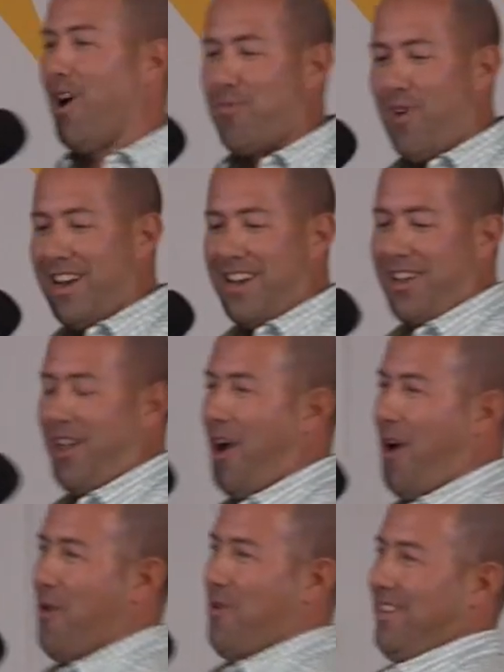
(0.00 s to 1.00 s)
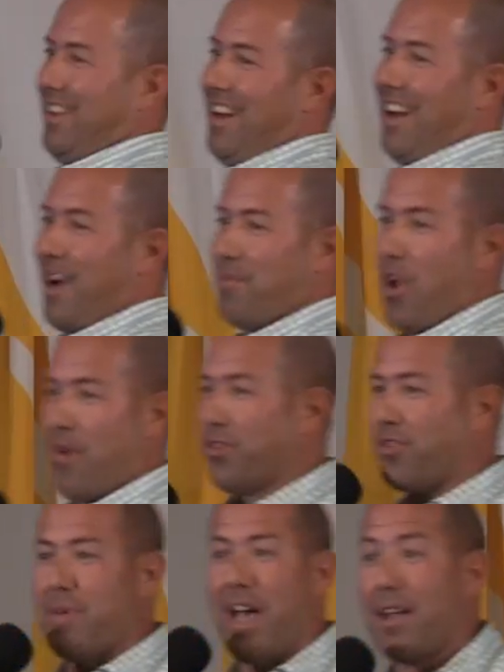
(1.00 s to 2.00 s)
up, ready to go.
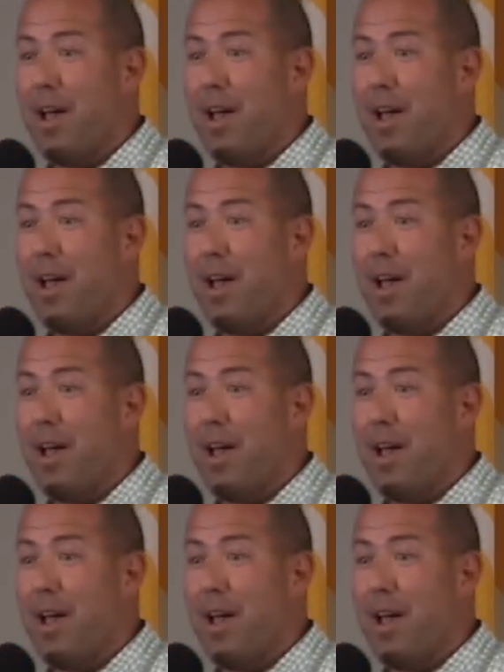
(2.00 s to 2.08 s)
Everyone's gonna be like,